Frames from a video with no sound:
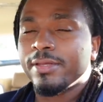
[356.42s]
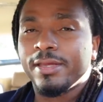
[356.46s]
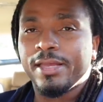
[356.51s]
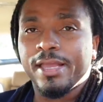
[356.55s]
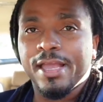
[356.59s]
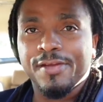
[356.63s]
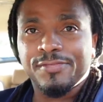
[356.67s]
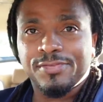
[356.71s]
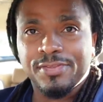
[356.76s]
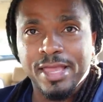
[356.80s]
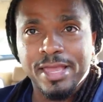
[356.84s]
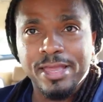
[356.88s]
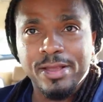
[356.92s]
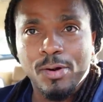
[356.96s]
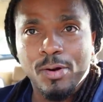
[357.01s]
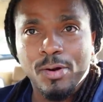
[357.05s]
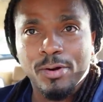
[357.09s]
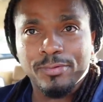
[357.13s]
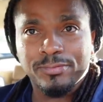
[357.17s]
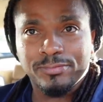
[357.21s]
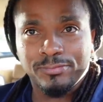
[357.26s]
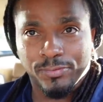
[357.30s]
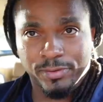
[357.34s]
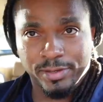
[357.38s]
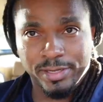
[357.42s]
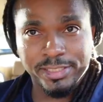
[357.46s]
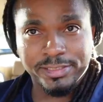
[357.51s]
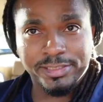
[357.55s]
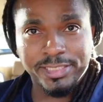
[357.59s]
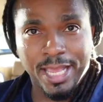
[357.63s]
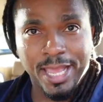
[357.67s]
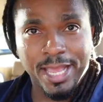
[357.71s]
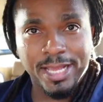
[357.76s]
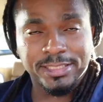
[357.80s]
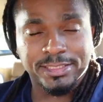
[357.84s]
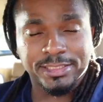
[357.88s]
If they are really
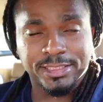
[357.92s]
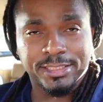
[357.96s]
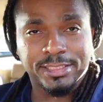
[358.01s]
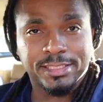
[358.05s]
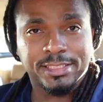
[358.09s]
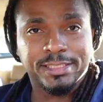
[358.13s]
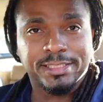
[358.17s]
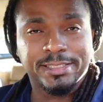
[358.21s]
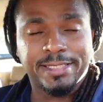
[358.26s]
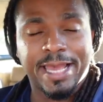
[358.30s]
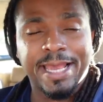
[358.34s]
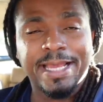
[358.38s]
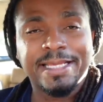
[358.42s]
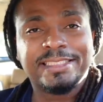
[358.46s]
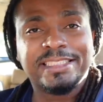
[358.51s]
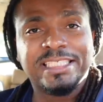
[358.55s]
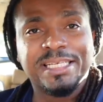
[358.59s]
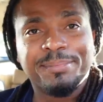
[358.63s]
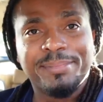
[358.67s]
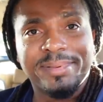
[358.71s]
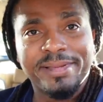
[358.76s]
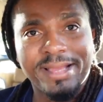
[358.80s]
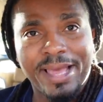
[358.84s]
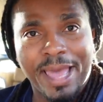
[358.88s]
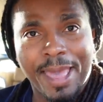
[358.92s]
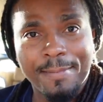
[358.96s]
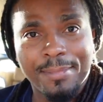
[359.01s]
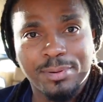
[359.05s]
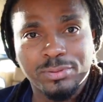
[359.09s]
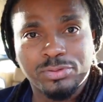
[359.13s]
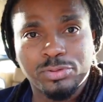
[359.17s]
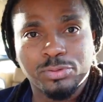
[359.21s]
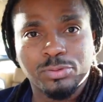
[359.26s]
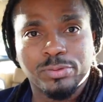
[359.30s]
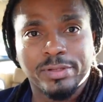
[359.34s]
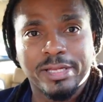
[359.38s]
changing, they should be
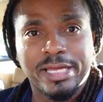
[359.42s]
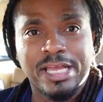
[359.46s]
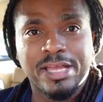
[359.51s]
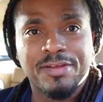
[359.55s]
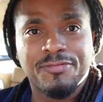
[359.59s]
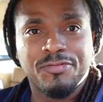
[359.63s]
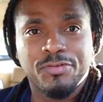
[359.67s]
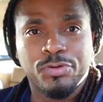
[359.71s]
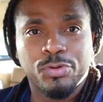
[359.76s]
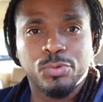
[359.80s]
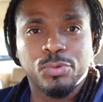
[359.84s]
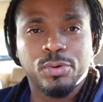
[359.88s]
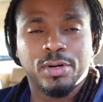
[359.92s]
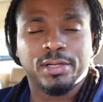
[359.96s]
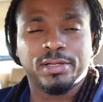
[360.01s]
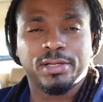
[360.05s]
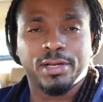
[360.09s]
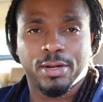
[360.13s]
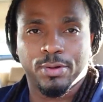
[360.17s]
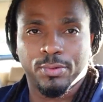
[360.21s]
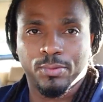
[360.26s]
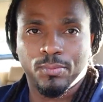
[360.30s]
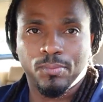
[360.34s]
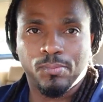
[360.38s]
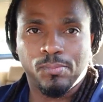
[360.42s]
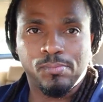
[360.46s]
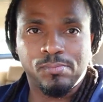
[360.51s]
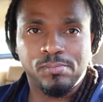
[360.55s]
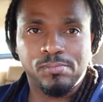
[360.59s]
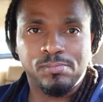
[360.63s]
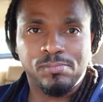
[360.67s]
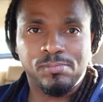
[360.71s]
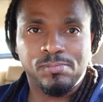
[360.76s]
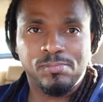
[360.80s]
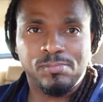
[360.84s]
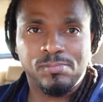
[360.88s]
able to leave you alone.
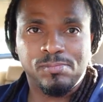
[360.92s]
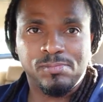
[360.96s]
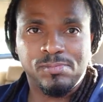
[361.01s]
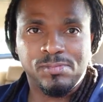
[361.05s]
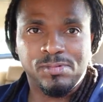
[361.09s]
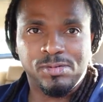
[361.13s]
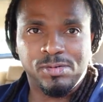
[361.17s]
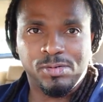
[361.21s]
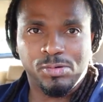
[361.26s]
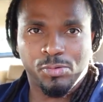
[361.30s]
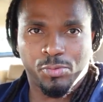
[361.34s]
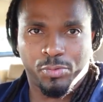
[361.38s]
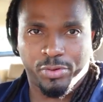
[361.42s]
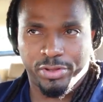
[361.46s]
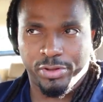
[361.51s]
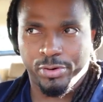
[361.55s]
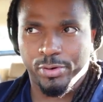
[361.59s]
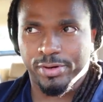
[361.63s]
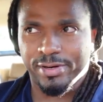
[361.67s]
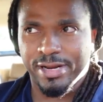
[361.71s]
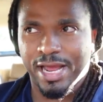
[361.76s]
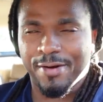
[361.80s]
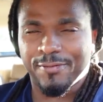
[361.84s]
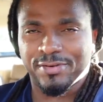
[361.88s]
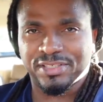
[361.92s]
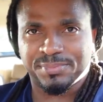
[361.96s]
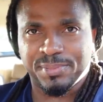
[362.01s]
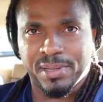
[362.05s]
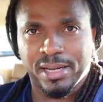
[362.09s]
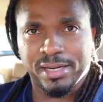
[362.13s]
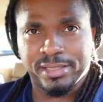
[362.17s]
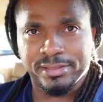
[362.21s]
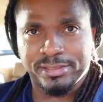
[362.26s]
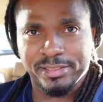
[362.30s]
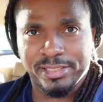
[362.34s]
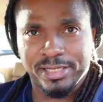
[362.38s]
When you are not
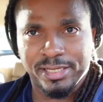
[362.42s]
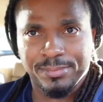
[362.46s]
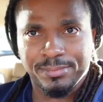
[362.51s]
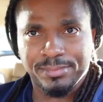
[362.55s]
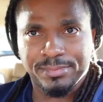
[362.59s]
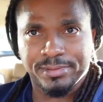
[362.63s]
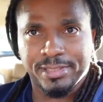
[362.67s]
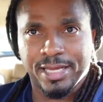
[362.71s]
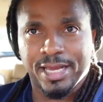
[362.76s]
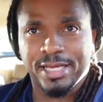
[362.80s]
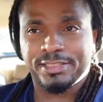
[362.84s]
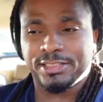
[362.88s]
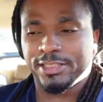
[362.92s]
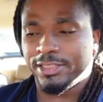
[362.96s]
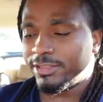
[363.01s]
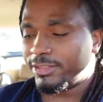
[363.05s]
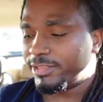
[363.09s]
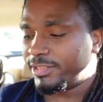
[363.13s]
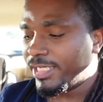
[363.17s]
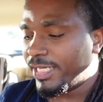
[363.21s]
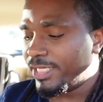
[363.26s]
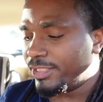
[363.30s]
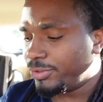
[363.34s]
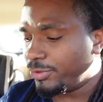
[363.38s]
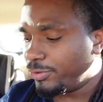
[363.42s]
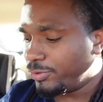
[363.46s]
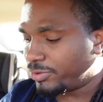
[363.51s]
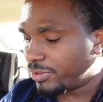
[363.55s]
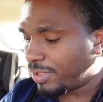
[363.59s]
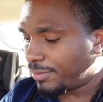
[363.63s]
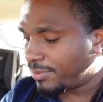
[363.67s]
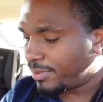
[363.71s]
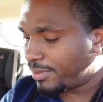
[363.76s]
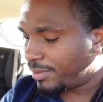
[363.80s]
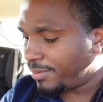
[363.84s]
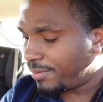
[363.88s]
responding to them, they shouldn't send you
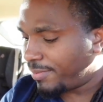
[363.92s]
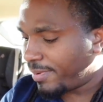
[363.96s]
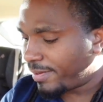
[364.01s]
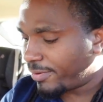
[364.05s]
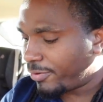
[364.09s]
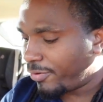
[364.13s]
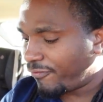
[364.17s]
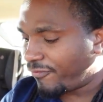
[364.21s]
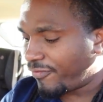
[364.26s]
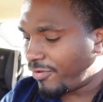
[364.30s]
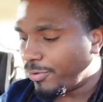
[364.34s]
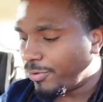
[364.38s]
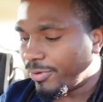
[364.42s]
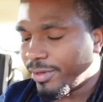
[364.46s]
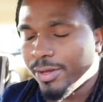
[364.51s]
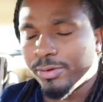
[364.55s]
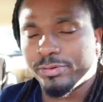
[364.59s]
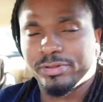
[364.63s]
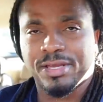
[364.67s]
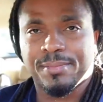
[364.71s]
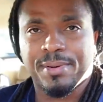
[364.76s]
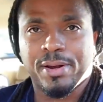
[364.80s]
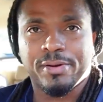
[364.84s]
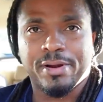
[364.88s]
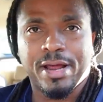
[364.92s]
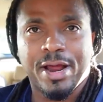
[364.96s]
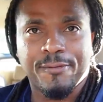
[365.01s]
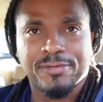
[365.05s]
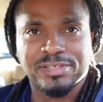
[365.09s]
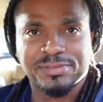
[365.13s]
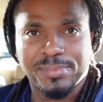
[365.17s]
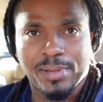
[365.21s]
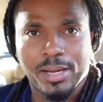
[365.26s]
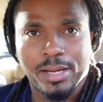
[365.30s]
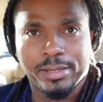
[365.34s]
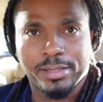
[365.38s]
something to make you guilty about not
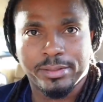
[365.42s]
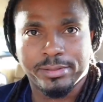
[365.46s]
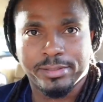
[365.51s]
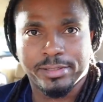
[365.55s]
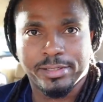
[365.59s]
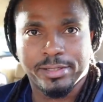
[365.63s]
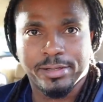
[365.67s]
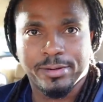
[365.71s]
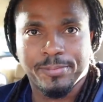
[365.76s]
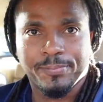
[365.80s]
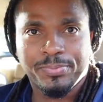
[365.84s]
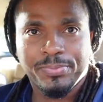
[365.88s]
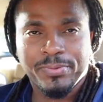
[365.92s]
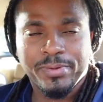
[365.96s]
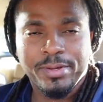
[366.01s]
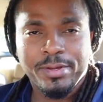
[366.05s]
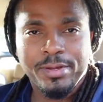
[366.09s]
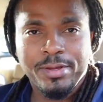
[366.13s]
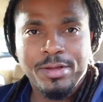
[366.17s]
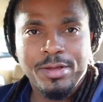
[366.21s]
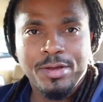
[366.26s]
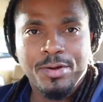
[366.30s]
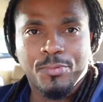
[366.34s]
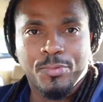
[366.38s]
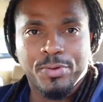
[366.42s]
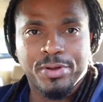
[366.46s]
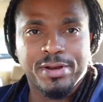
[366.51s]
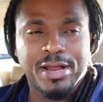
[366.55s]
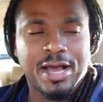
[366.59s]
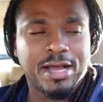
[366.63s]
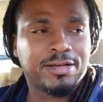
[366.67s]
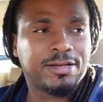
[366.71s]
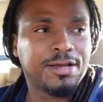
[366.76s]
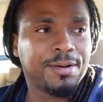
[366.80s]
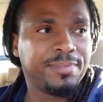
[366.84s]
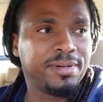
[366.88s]
responding to them. When
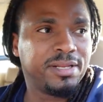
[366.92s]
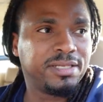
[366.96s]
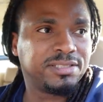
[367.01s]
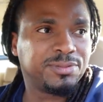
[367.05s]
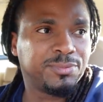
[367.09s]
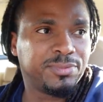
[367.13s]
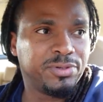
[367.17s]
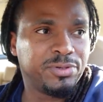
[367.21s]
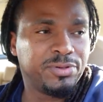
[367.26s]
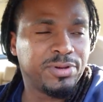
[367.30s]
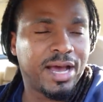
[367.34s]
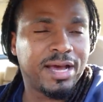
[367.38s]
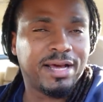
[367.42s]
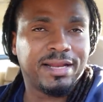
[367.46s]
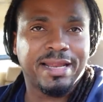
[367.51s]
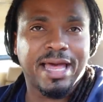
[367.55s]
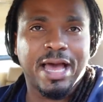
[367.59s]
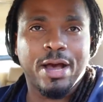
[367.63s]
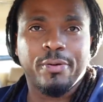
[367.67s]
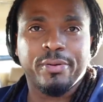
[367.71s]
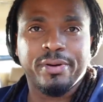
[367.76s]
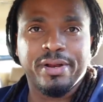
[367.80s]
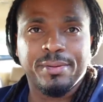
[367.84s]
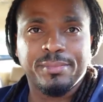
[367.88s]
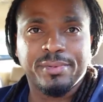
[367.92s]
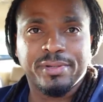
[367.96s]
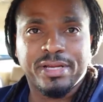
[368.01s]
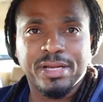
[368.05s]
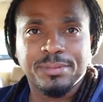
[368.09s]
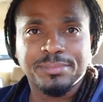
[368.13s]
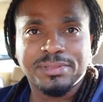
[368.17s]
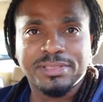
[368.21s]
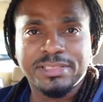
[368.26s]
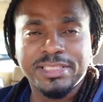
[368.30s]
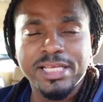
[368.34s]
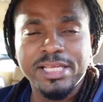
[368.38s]
you're not coming, when you're not allowing them to
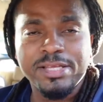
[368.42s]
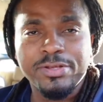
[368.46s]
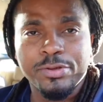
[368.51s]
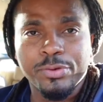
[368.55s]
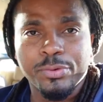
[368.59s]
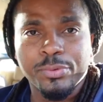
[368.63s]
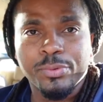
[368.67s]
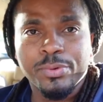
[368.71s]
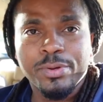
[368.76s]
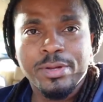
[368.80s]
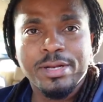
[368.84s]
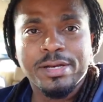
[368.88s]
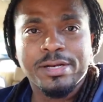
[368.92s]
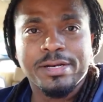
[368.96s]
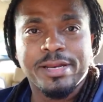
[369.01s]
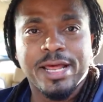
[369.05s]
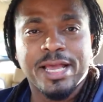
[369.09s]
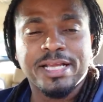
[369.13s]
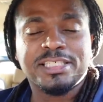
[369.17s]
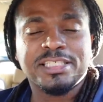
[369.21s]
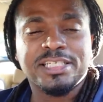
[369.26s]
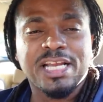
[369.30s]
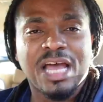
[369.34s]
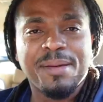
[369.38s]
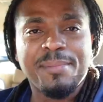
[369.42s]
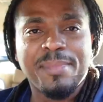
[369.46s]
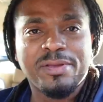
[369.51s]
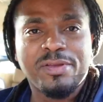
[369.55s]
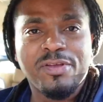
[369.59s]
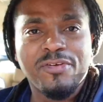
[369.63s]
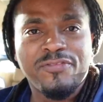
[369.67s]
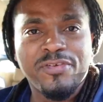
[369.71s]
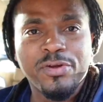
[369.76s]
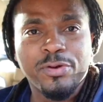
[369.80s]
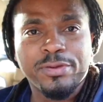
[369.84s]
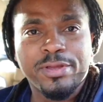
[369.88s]
come see you, they should not make
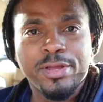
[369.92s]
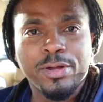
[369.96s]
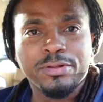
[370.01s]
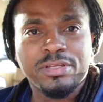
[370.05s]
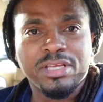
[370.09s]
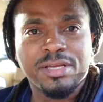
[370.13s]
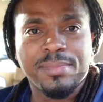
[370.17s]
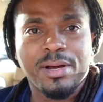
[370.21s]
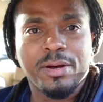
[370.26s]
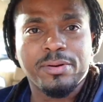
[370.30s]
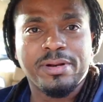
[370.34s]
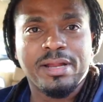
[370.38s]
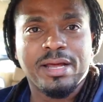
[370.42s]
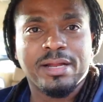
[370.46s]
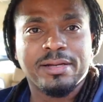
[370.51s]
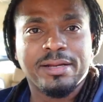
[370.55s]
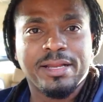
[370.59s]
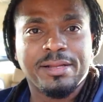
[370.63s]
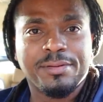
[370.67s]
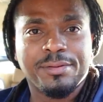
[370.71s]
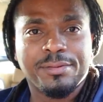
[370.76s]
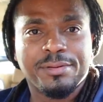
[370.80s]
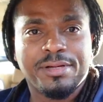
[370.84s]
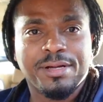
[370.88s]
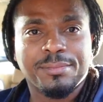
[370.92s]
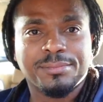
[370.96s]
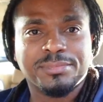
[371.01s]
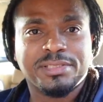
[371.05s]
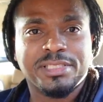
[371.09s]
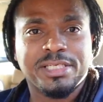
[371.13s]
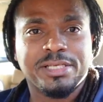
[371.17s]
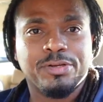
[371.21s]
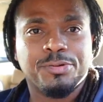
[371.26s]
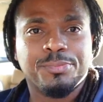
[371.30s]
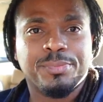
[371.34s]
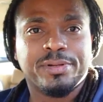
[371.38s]
you feel guilty about not letting them come
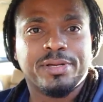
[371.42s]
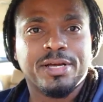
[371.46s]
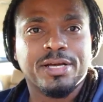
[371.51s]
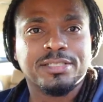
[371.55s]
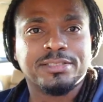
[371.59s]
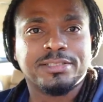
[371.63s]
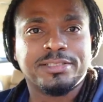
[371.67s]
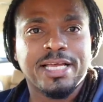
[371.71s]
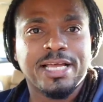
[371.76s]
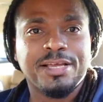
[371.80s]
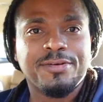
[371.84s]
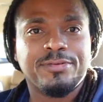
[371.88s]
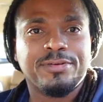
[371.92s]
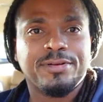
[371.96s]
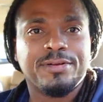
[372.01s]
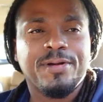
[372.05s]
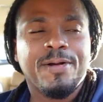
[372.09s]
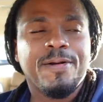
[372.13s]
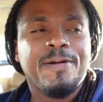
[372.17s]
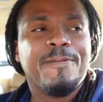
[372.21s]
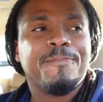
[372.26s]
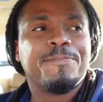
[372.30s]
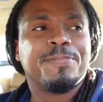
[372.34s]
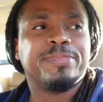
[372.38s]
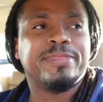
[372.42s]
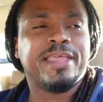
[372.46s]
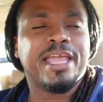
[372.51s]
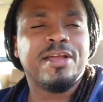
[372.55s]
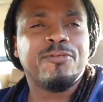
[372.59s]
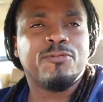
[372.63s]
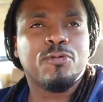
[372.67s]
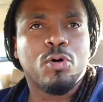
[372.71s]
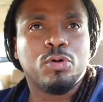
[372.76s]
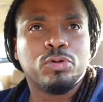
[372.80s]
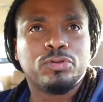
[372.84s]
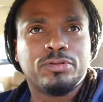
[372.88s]
see you, because they,
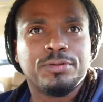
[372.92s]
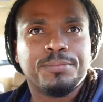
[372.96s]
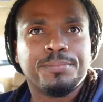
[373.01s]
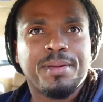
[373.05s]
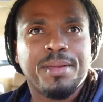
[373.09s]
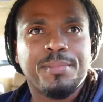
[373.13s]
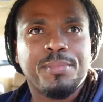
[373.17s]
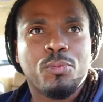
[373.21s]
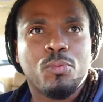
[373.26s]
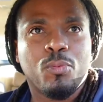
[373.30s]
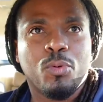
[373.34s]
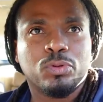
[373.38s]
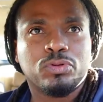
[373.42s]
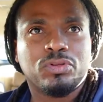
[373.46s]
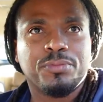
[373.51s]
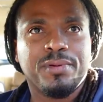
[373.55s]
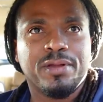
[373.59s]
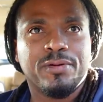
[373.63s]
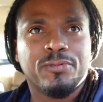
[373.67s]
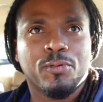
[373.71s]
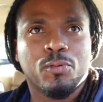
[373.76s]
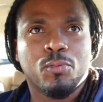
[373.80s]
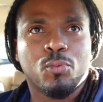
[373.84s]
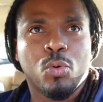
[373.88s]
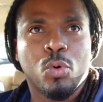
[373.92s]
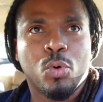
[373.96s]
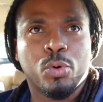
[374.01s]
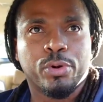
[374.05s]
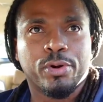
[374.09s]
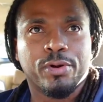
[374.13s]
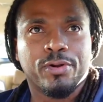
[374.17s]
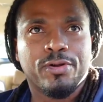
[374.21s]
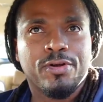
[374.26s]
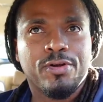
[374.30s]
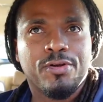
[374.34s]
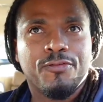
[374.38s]
they want to, people want to be
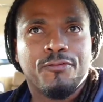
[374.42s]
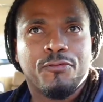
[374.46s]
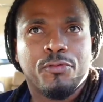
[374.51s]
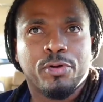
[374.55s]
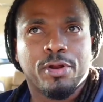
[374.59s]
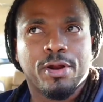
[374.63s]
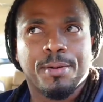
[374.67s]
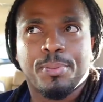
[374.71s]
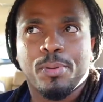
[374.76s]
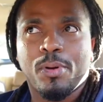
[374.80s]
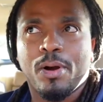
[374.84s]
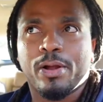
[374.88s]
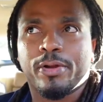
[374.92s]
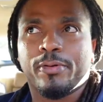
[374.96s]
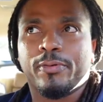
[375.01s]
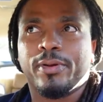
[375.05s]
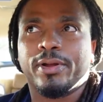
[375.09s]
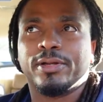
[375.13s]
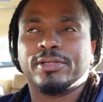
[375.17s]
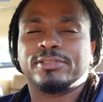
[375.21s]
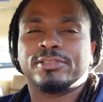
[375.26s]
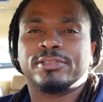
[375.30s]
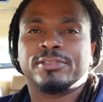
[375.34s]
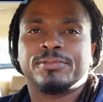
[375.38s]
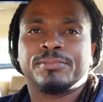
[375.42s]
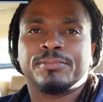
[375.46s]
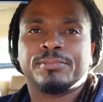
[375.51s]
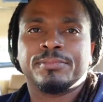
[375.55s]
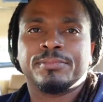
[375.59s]
rewarded for their progress.